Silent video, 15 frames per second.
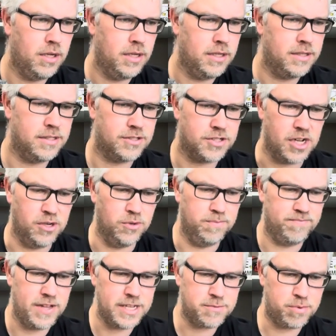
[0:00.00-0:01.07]
So
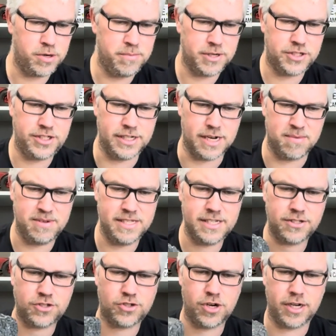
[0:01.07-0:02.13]
that's pretty much it. I mean,
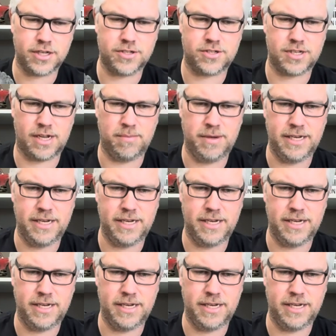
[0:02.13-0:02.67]
this truck's,